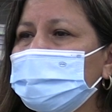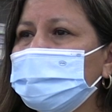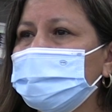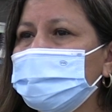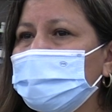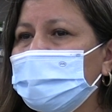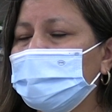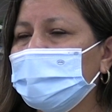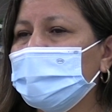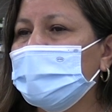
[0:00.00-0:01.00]
into
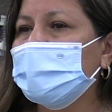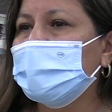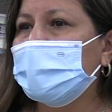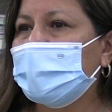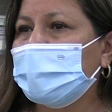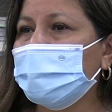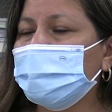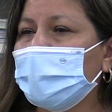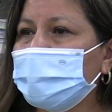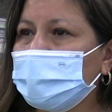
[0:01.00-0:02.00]
it and I
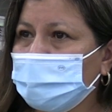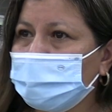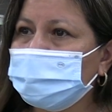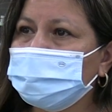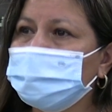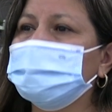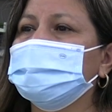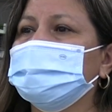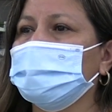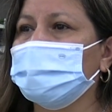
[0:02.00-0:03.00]
found that DonorsChoose
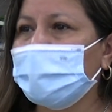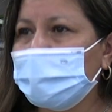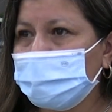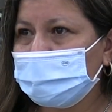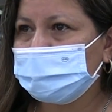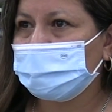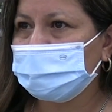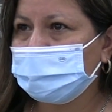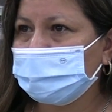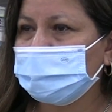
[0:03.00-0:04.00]
is a great resource for